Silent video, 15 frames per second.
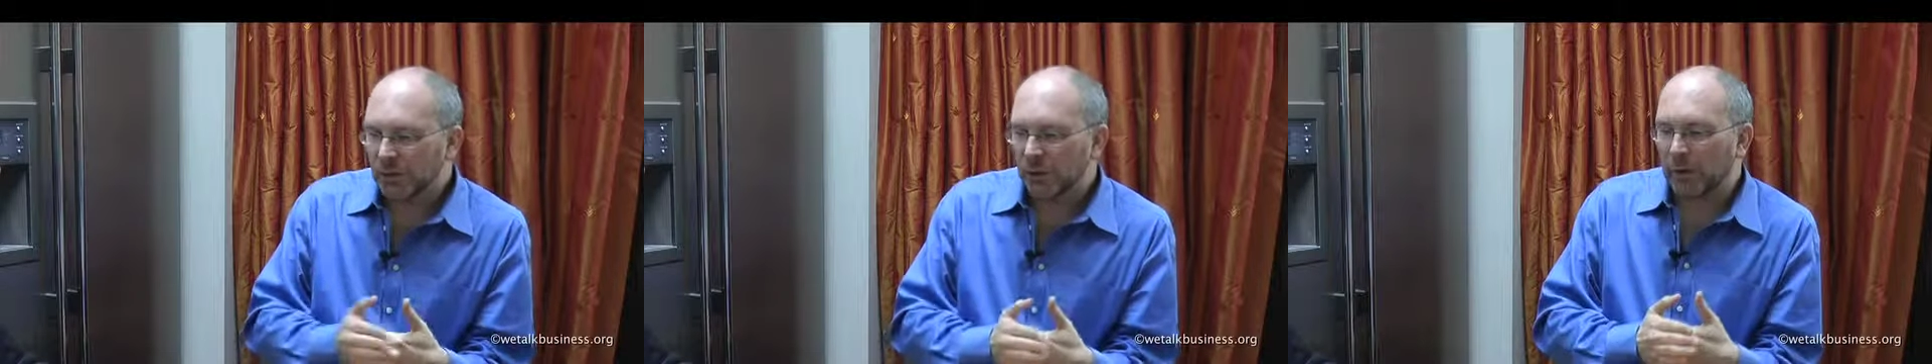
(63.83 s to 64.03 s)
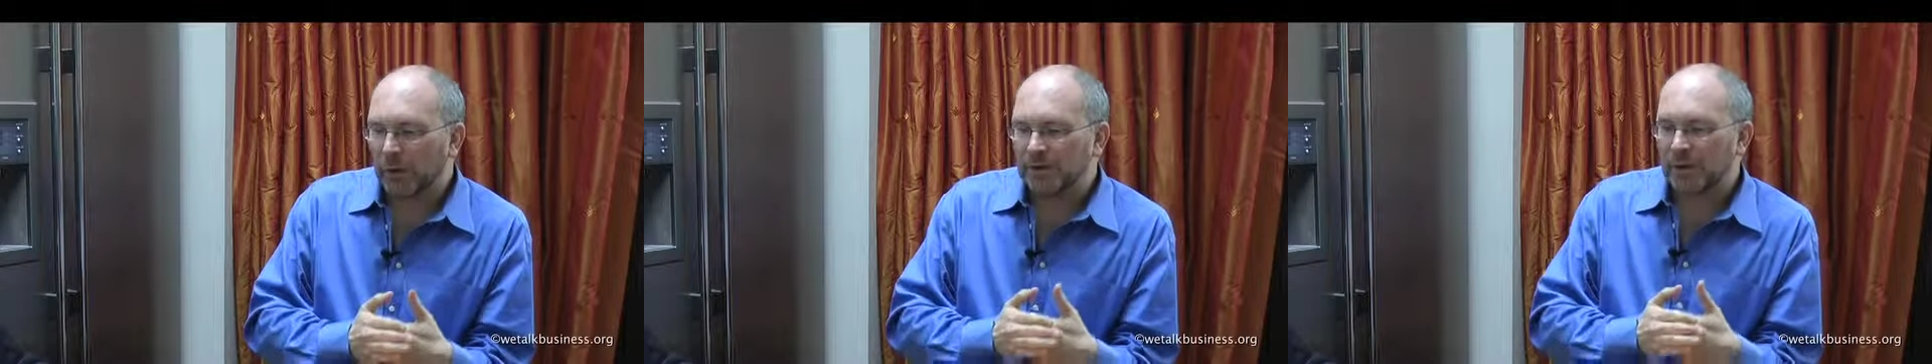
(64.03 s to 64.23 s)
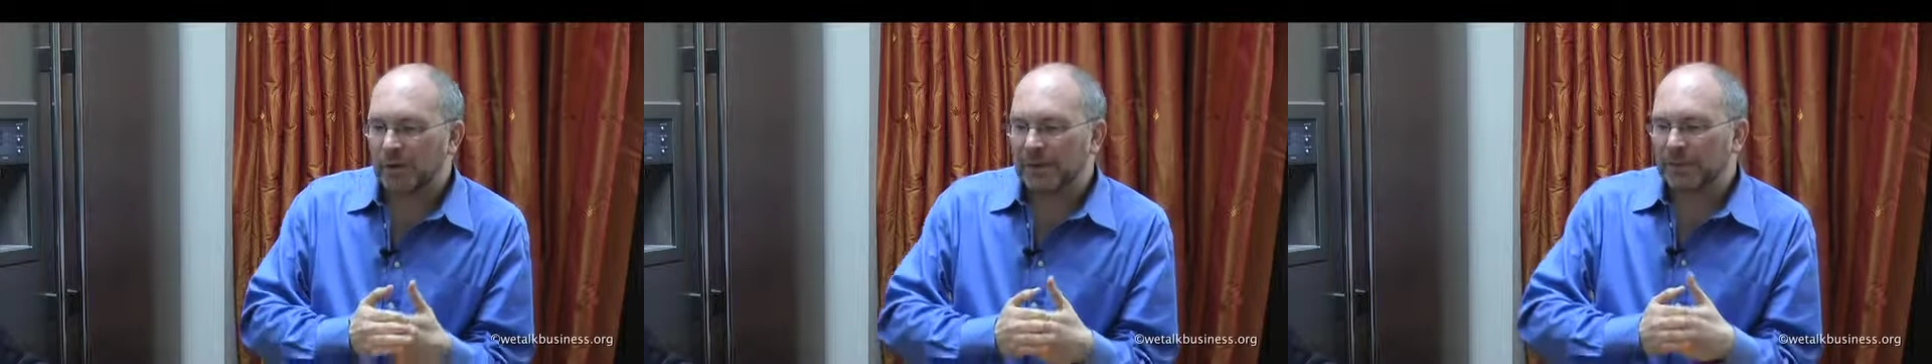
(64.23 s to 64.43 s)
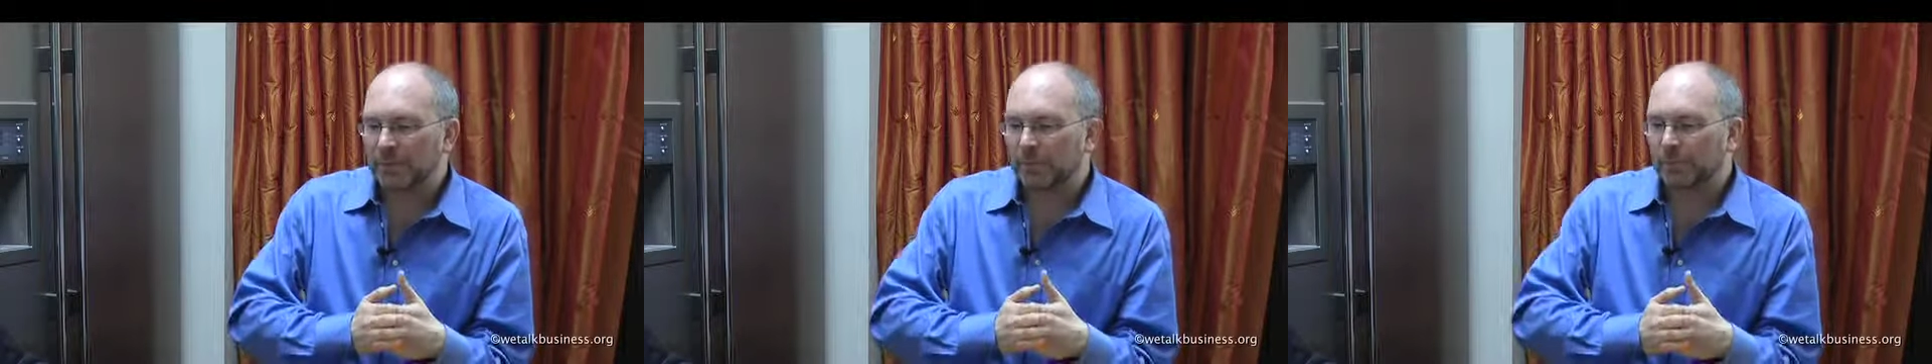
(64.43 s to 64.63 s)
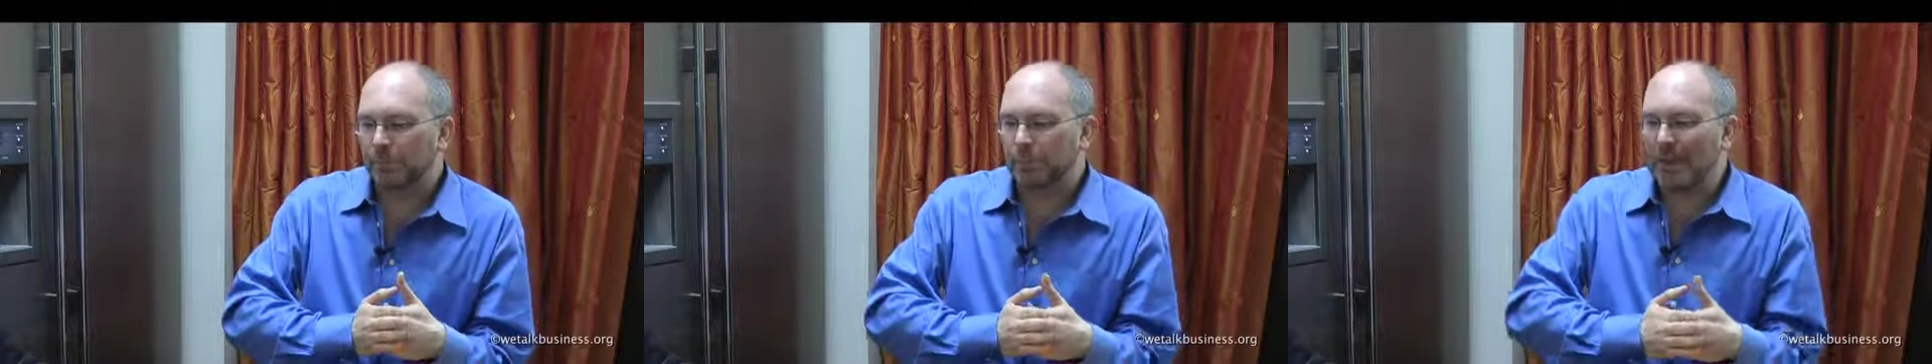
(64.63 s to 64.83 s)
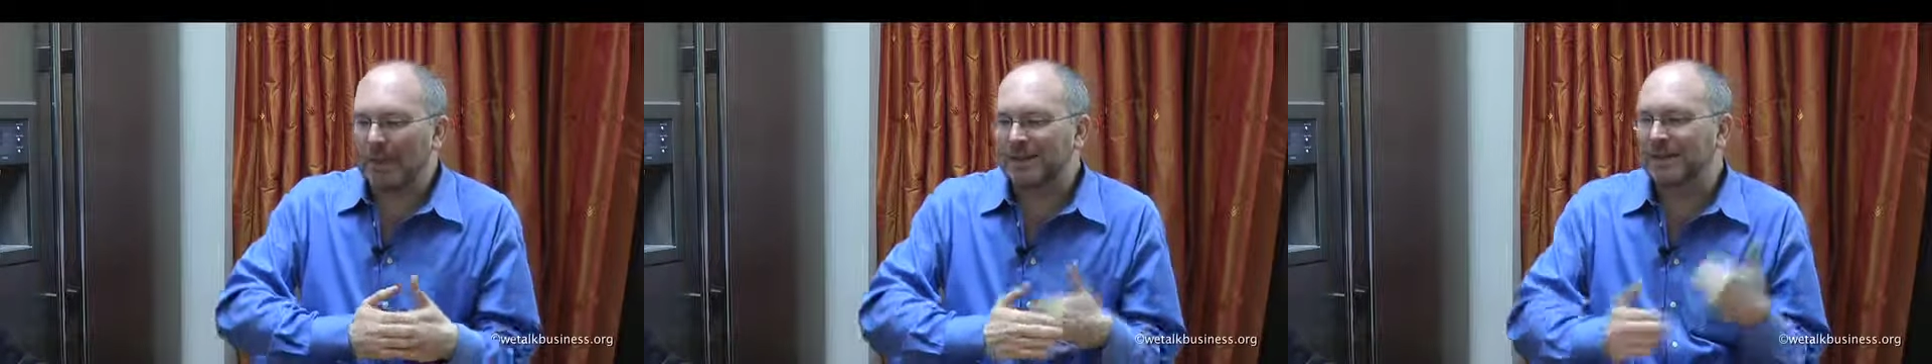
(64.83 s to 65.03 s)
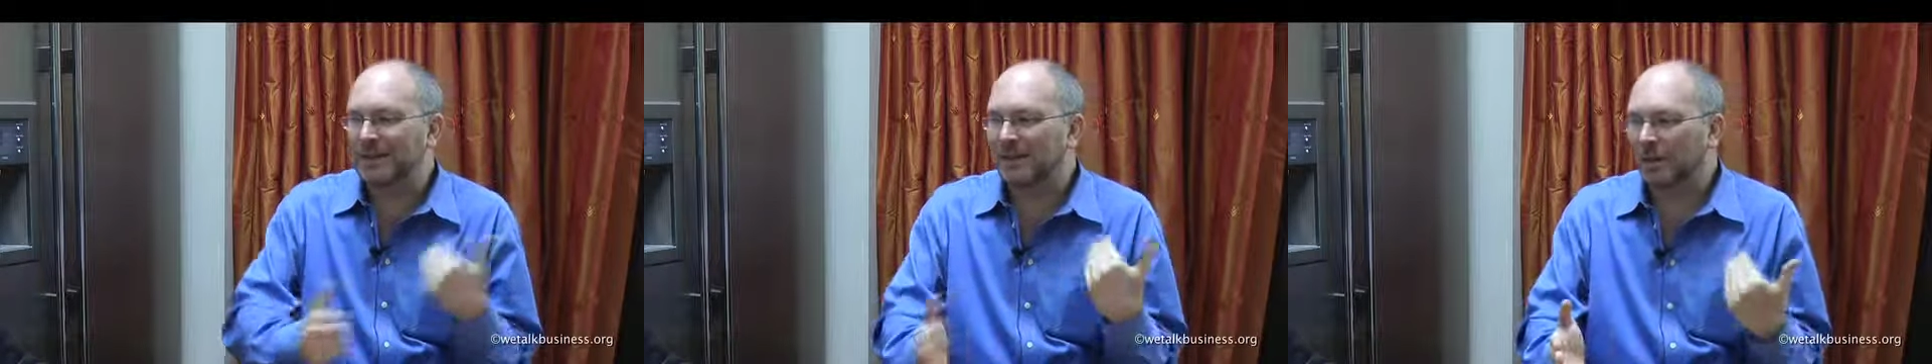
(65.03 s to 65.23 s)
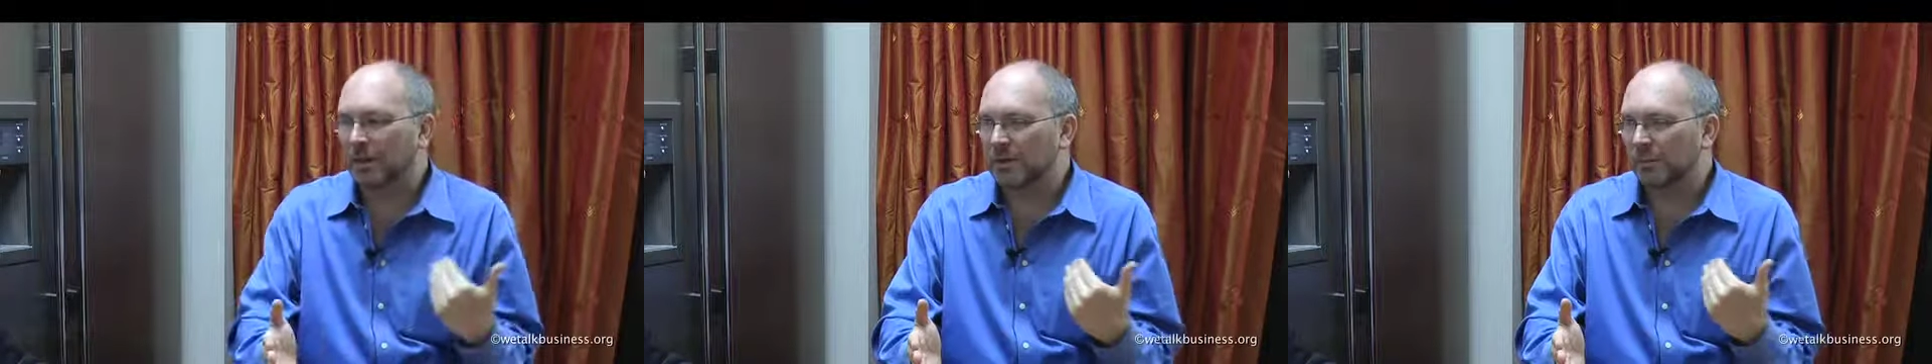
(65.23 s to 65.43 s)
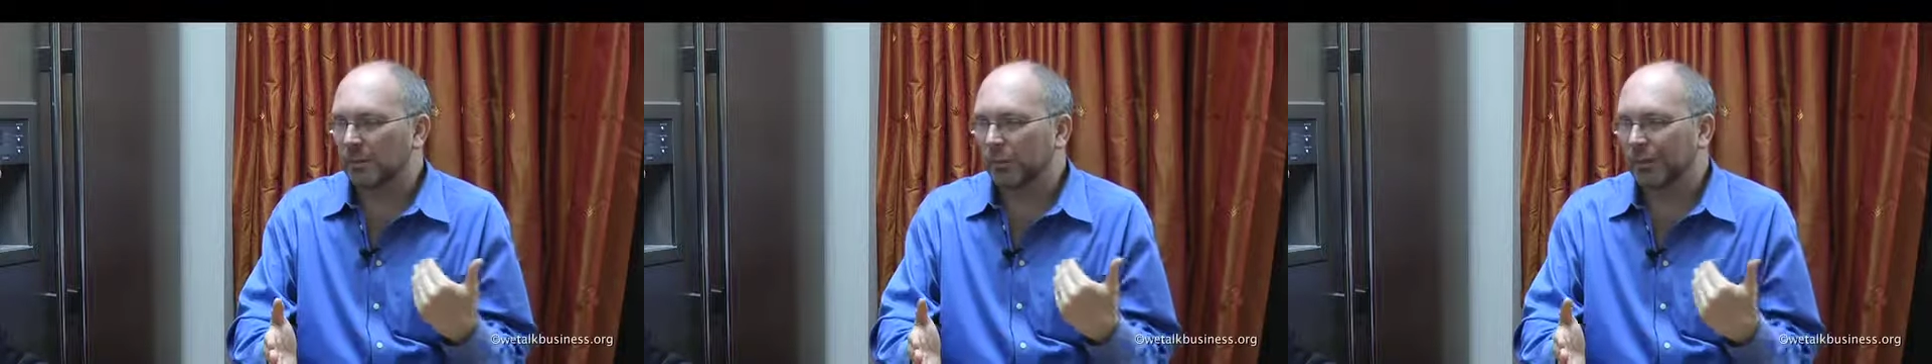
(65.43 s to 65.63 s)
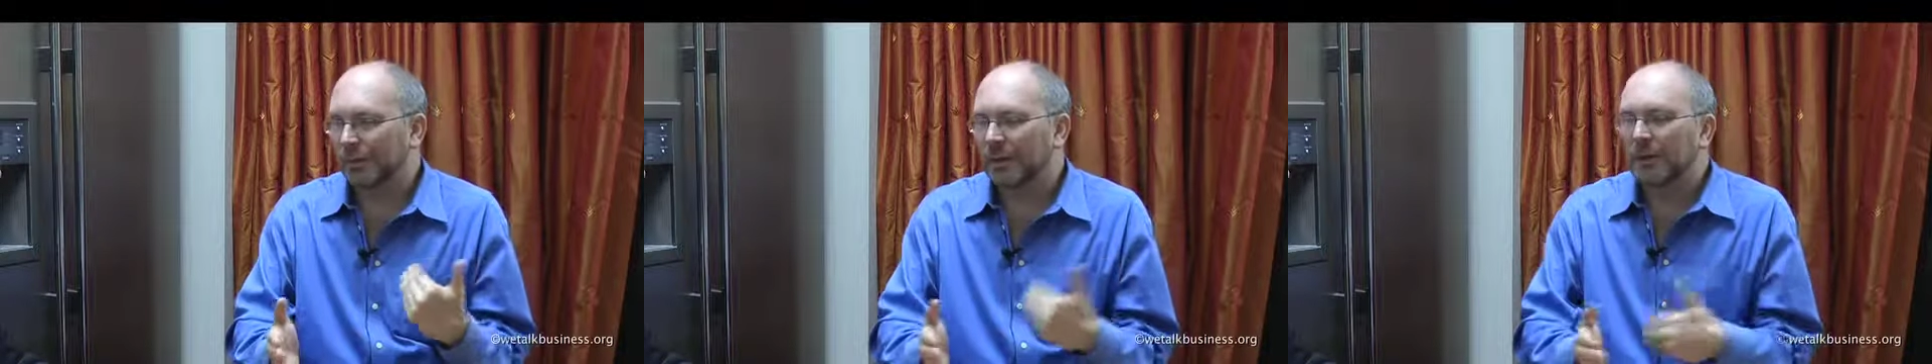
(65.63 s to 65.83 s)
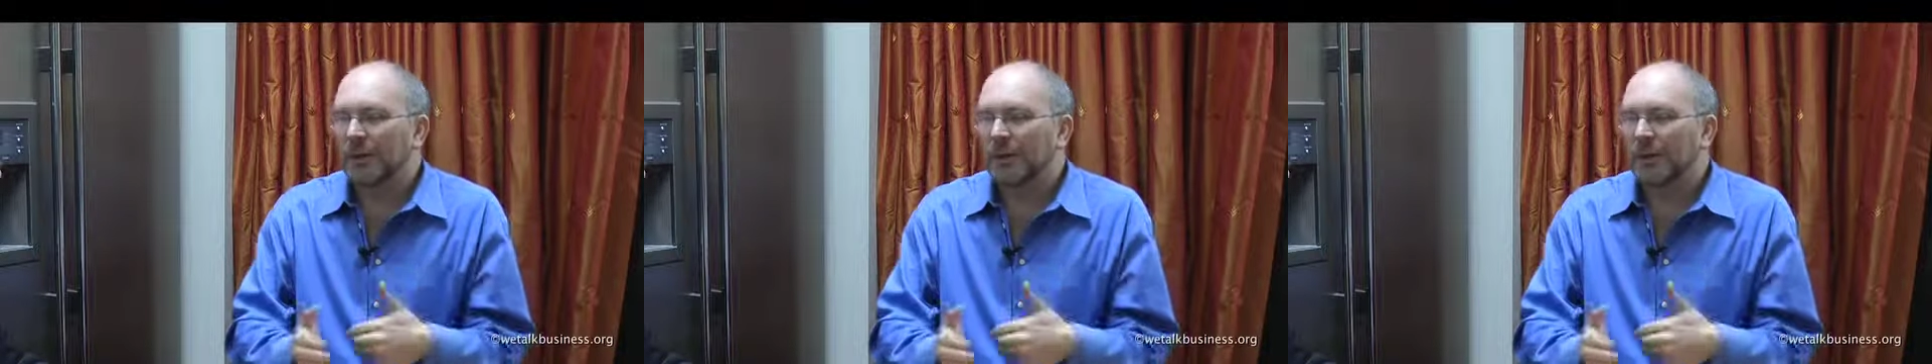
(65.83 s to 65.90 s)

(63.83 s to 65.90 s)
do as a basic starting point.